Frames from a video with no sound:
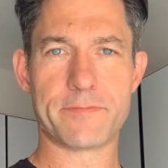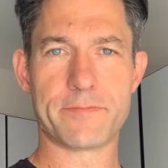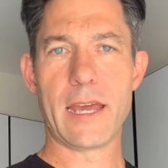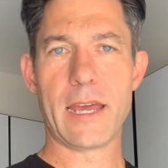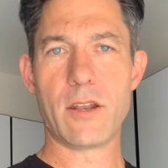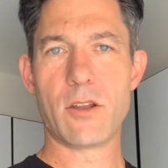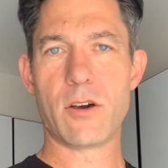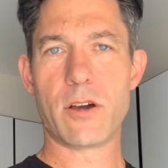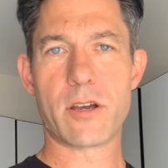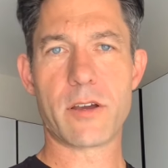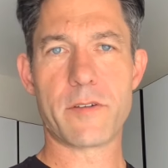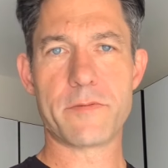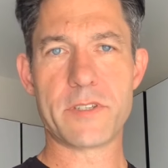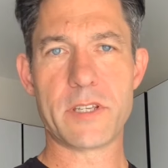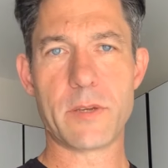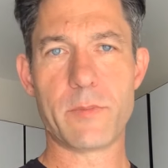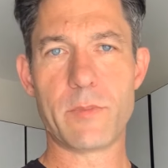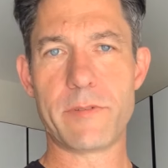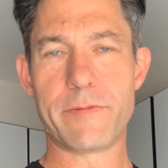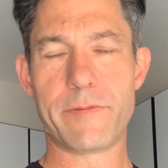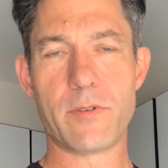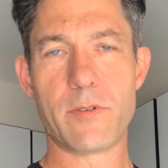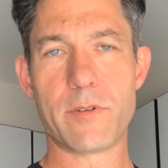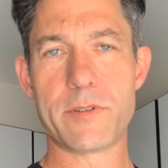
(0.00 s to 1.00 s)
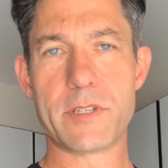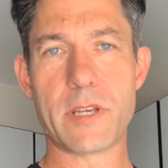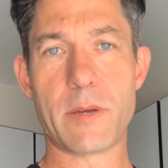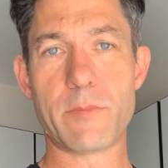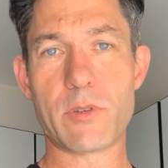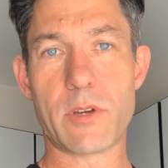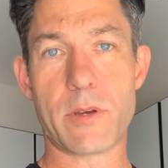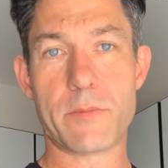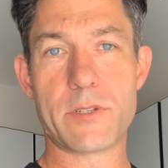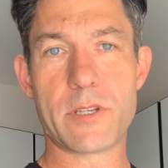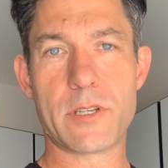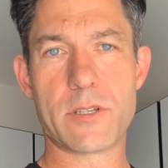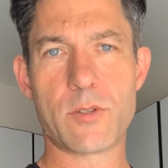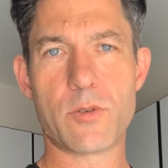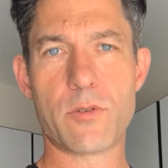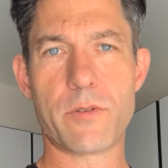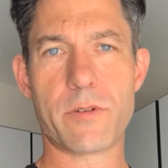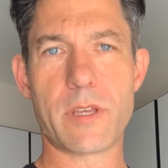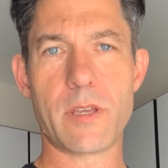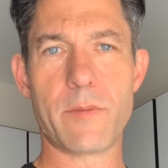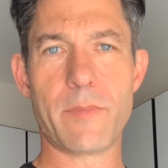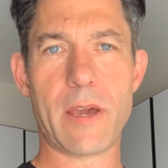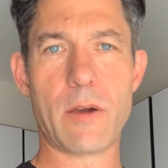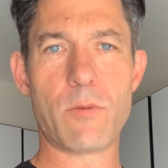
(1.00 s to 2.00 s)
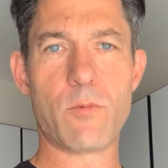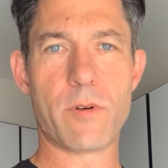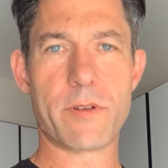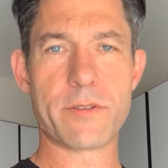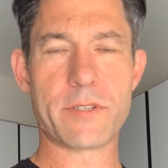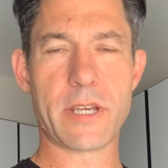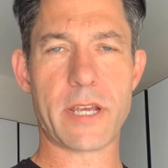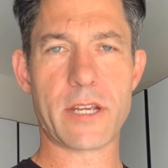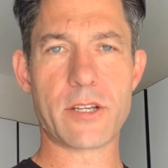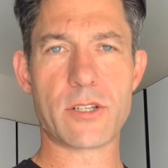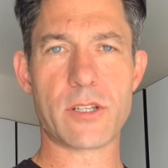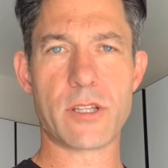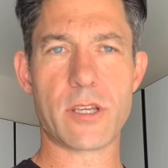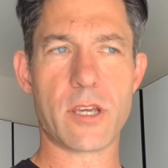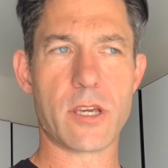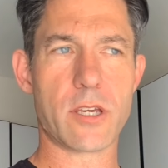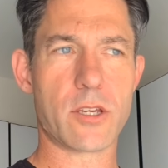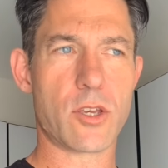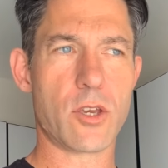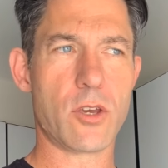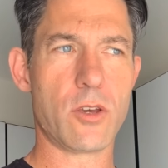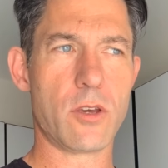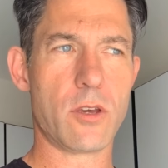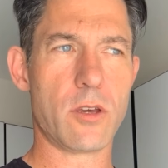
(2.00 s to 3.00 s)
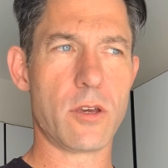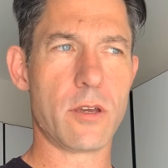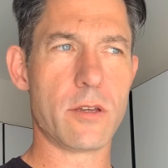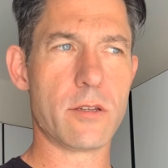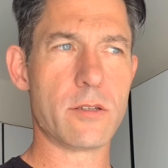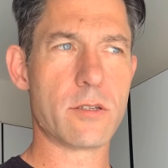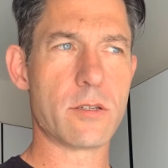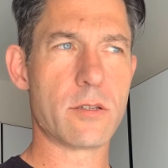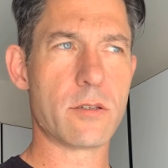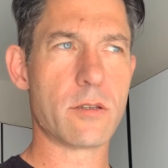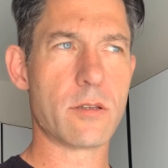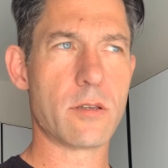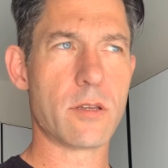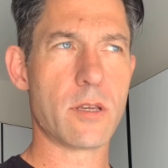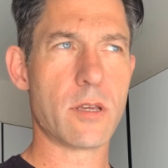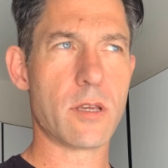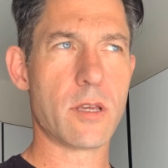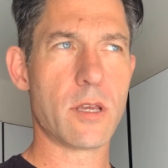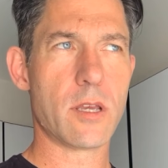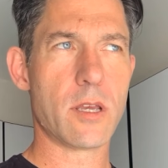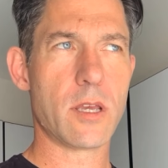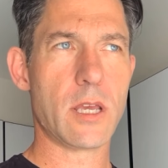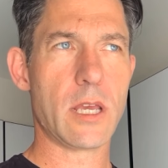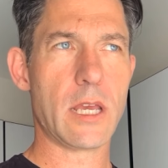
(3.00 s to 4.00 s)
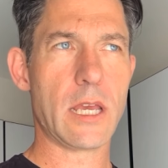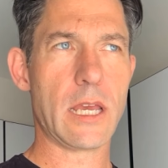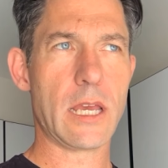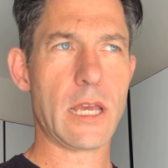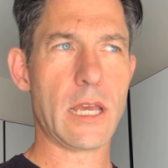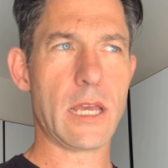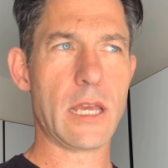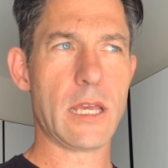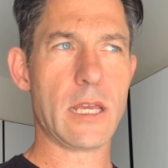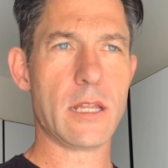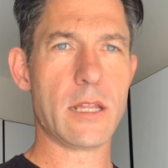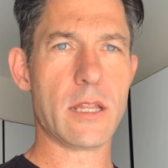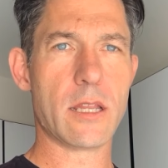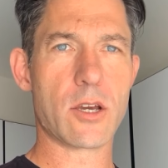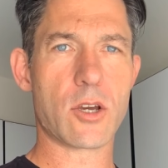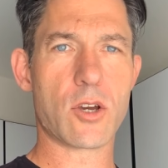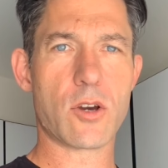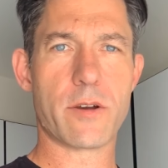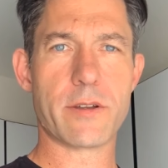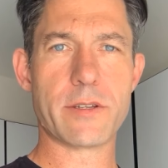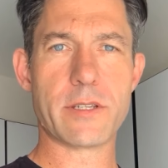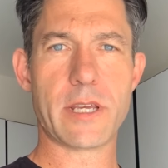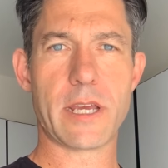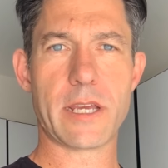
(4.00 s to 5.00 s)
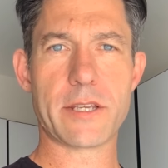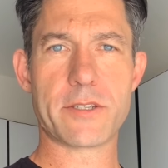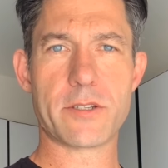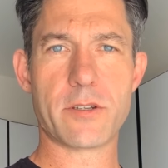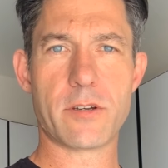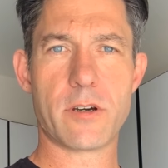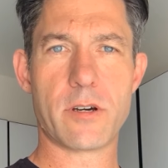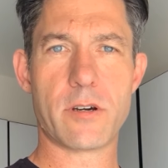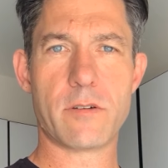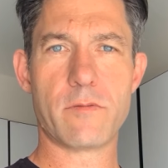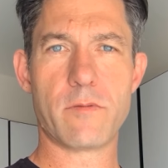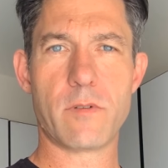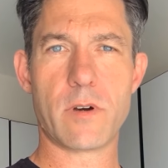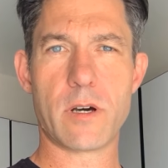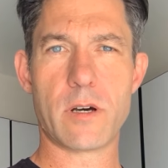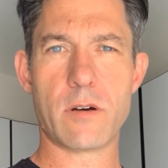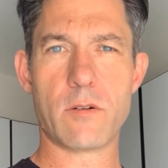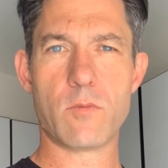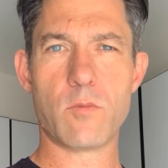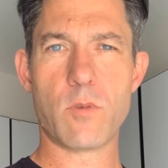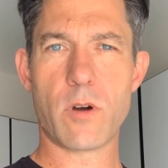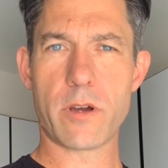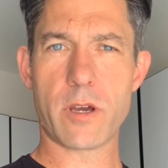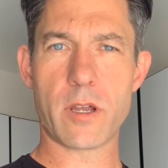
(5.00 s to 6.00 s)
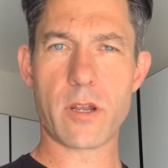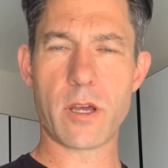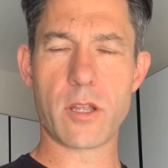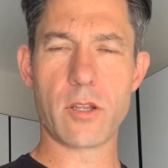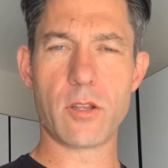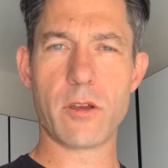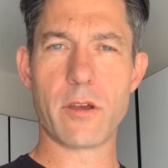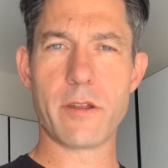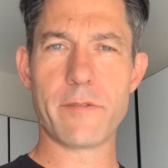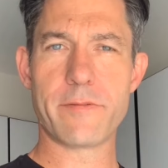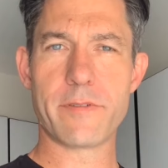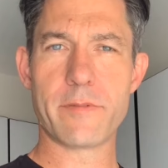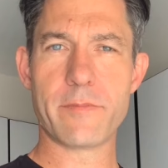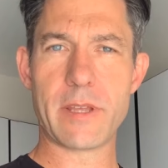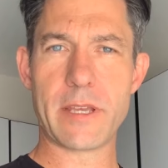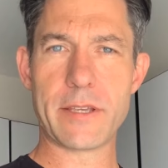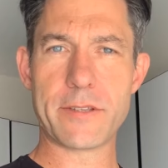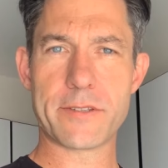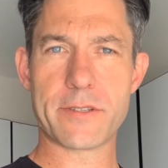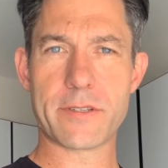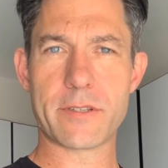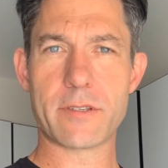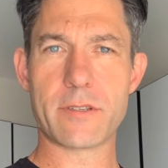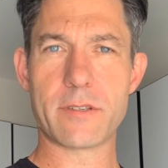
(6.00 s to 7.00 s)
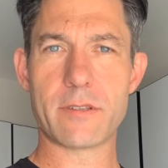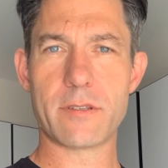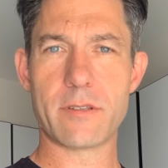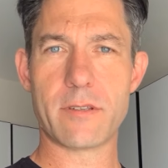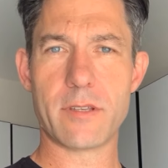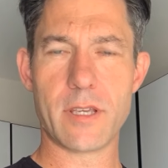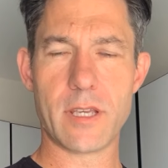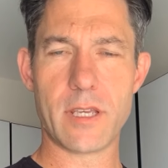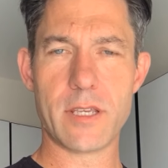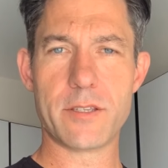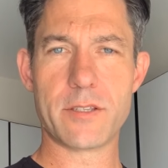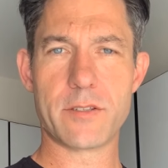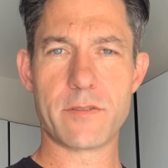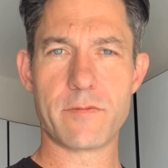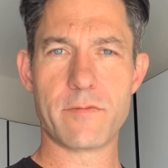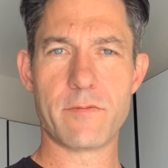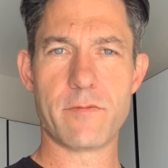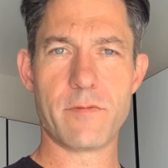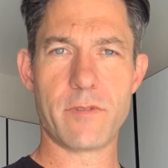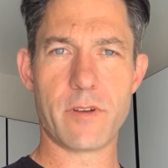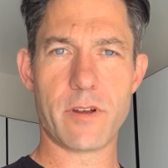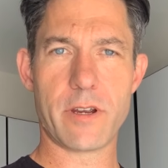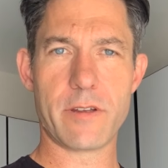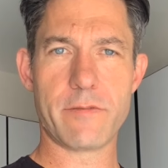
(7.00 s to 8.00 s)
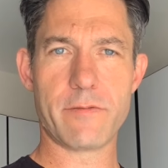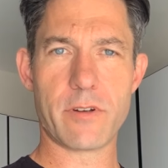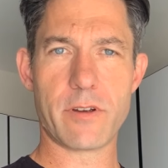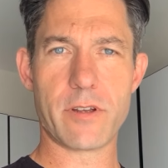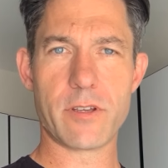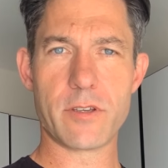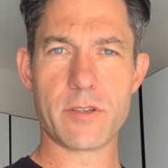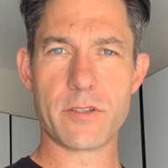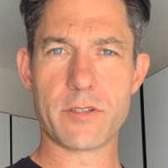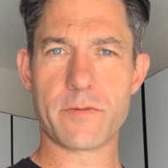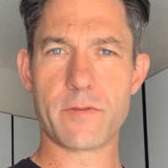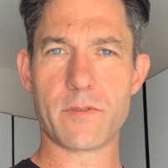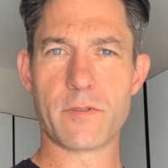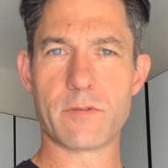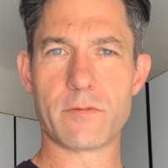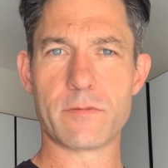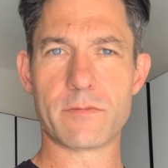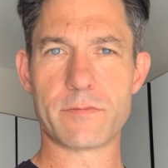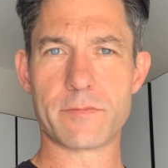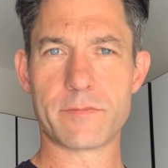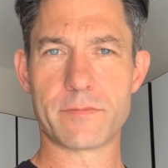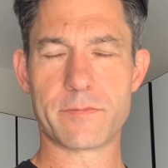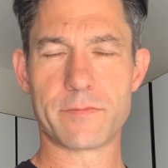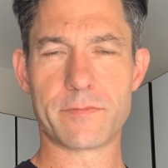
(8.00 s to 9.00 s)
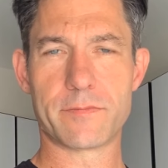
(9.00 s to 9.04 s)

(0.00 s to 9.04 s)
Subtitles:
And like I've said before, sometimes just talking about what's actually occurred in the context of, well, what can I learn from this, is very, very useful.